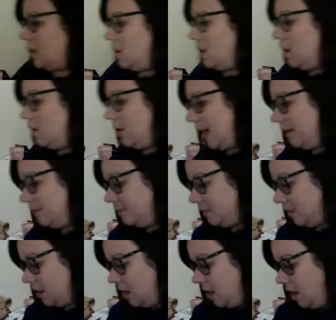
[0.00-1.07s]
Okay,
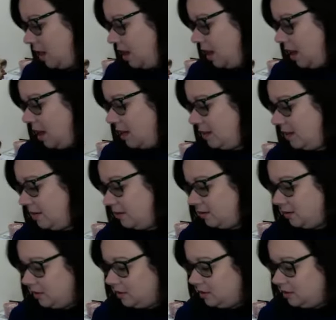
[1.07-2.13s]
another
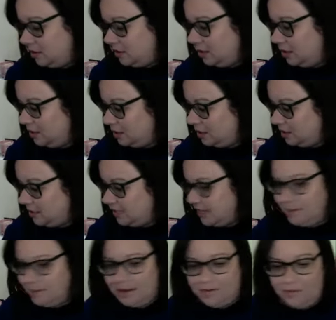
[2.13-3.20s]
little
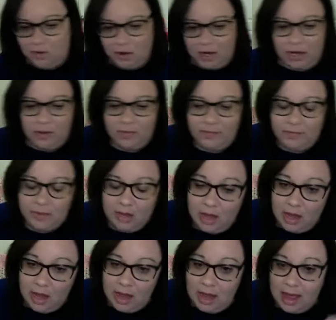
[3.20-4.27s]
tidbit for you
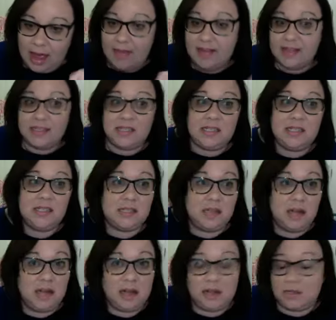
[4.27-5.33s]
and this is
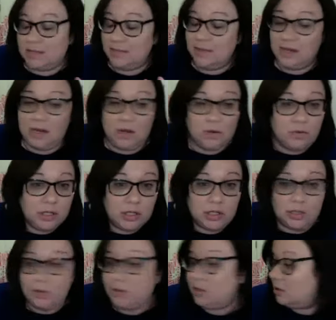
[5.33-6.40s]
uh, something you can
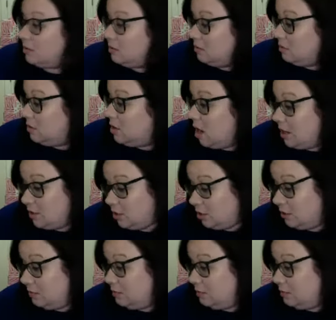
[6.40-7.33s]
do or not do.